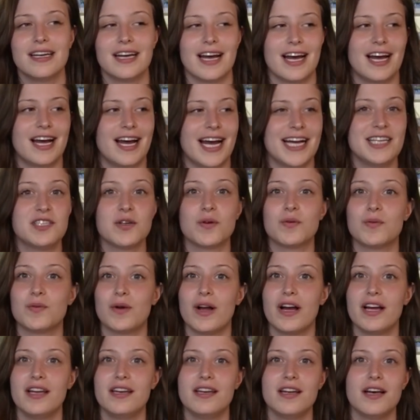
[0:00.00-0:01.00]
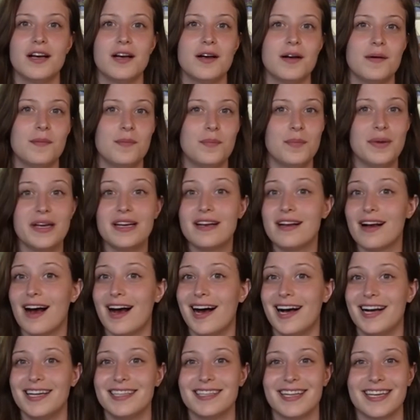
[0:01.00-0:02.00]
I don't run a big
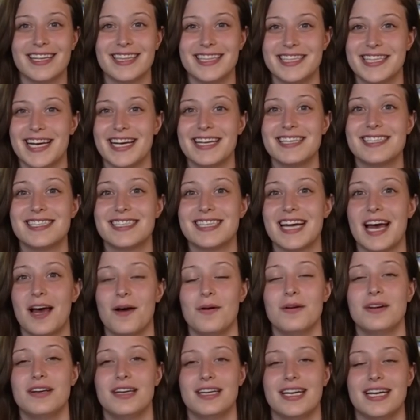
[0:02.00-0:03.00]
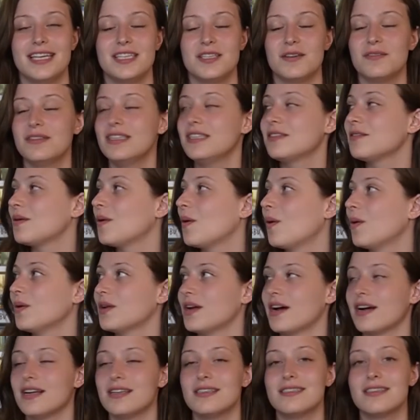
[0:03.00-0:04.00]
con like the Dice Tower, and I don't need to hold
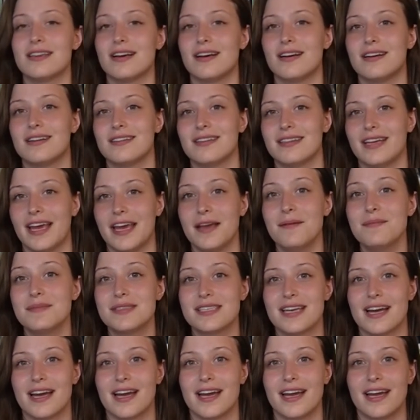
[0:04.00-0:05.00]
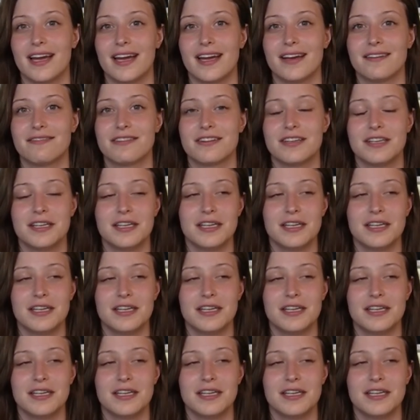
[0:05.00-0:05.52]
on to all the games I've